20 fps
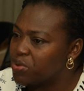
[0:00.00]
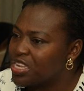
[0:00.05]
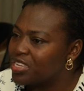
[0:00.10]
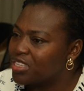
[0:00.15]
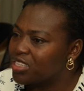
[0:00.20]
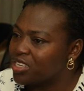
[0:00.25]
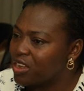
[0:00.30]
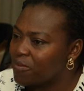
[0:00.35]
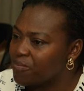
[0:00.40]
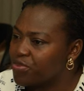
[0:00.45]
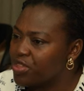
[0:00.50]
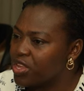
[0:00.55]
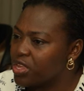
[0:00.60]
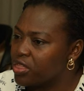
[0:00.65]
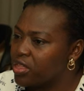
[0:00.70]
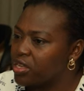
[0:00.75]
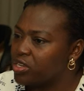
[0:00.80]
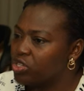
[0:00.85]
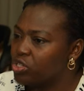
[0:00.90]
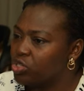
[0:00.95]
be
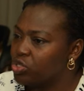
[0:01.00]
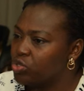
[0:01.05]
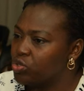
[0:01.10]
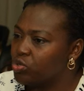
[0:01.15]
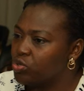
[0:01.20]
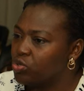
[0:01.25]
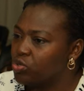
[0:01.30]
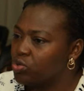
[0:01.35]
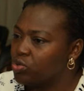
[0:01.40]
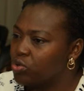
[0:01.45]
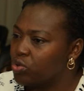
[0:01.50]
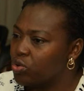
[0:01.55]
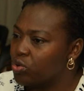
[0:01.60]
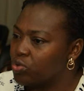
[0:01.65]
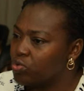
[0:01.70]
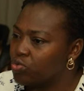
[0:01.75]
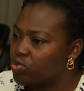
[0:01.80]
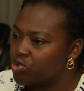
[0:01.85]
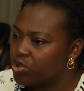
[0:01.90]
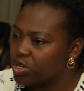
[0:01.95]
something that you
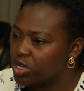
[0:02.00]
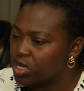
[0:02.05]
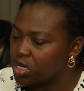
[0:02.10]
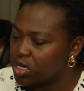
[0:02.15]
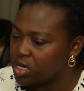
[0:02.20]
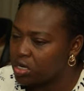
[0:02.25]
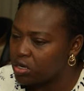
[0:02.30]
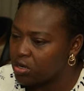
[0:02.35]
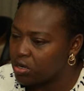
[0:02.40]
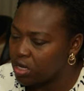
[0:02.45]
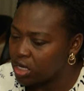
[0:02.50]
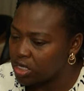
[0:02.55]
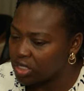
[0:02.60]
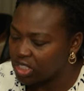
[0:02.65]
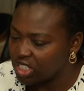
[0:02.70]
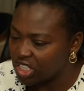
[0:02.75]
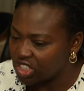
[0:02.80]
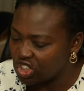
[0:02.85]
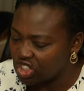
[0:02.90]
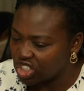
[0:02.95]
would
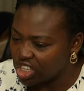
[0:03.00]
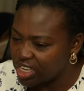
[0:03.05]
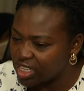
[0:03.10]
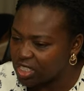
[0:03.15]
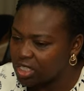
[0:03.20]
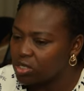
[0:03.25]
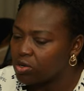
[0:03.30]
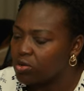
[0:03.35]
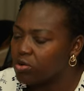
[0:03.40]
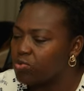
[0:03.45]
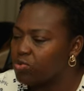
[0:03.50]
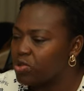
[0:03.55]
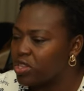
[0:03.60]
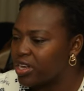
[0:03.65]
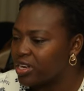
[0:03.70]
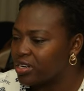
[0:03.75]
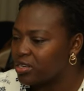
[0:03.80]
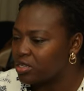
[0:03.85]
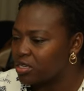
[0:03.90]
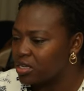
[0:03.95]
suggest, or would
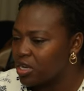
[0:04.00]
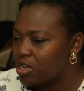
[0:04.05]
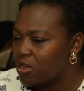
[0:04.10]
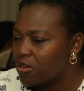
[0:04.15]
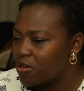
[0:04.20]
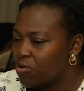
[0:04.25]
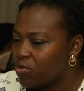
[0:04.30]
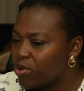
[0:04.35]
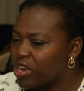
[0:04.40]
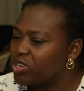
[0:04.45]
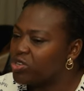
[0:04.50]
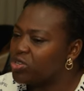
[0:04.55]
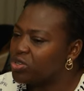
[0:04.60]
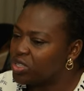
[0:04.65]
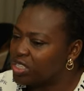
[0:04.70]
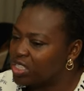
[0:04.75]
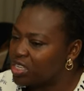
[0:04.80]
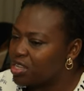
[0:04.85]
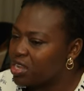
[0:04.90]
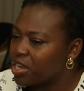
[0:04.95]
that, where do
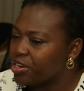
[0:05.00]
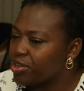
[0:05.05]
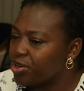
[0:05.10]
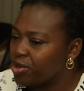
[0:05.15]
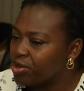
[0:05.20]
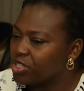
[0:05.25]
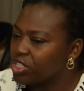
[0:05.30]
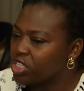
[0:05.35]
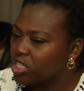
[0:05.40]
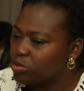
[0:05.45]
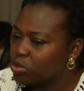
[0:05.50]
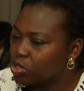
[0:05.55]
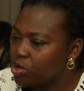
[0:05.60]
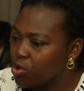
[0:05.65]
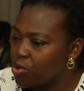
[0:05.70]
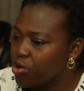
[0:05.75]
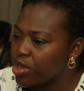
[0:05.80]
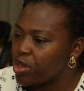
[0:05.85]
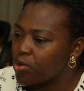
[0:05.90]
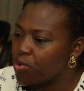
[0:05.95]
you see that concept
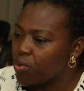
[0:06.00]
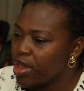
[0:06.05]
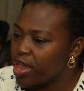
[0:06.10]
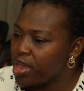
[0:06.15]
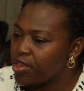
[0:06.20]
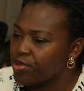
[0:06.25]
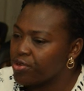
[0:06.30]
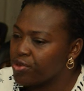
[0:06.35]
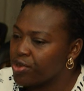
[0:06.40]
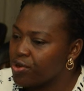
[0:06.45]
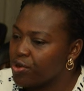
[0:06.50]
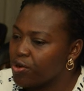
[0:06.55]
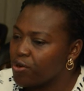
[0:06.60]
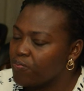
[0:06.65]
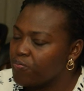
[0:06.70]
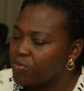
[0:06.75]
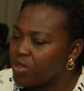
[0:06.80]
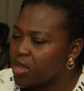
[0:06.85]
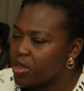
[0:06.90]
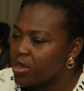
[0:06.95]
going, where, you
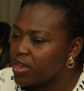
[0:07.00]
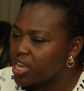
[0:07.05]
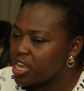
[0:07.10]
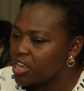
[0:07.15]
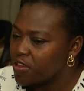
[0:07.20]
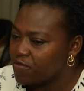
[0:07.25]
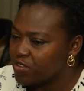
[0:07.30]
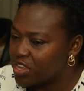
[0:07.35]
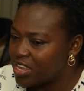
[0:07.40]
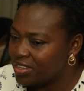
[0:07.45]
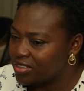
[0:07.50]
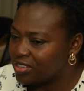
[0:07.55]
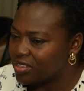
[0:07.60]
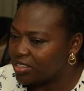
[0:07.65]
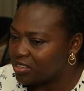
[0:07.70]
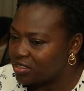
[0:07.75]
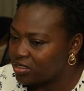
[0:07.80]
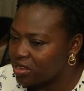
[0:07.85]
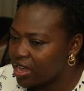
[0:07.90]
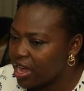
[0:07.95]
know, if
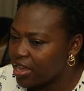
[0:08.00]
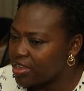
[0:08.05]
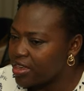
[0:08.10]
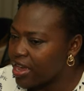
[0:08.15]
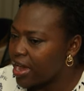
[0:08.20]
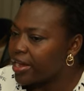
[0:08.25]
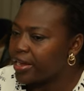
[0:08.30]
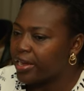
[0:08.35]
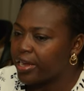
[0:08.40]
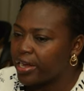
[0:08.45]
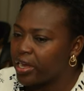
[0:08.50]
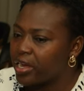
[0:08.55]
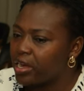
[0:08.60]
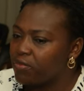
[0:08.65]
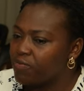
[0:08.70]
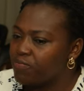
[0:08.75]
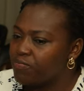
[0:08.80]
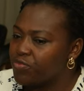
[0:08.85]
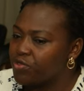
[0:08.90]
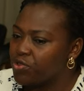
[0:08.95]
kids are
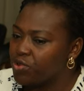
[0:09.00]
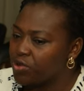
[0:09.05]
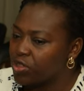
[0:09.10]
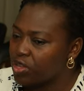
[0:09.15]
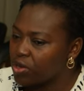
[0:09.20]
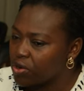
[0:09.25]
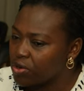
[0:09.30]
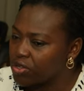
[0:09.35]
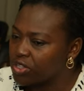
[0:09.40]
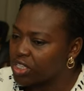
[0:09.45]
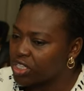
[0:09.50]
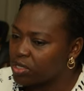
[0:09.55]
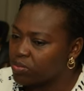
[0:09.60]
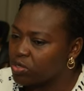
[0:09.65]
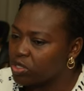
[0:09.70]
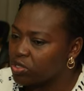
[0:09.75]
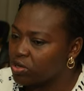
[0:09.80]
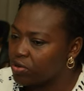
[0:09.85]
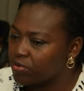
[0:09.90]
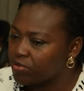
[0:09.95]
younger, you know, the
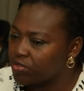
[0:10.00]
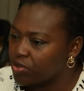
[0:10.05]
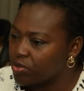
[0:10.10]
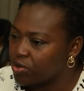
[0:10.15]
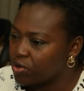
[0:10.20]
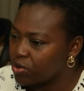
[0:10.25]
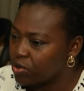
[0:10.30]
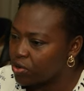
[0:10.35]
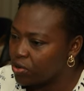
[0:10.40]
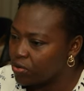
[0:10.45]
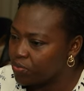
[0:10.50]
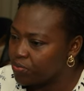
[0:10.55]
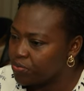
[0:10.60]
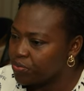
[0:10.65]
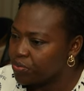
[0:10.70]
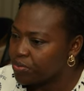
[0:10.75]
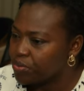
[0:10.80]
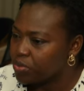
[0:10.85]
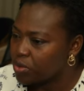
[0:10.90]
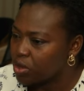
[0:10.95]
concept of, you know,
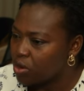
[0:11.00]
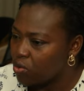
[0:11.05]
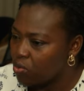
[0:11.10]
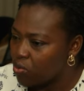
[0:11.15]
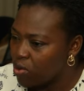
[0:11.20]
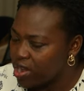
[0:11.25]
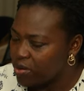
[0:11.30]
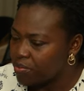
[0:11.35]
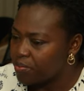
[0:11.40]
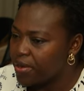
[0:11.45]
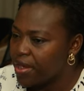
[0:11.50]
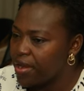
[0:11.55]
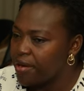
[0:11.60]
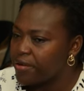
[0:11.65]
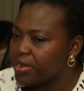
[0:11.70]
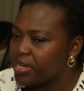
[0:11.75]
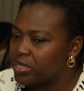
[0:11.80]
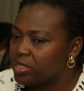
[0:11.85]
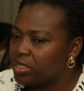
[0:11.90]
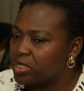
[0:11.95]
one
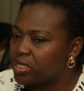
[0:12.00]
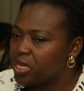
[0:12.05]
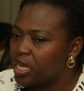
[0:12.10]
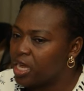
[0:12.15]
parent,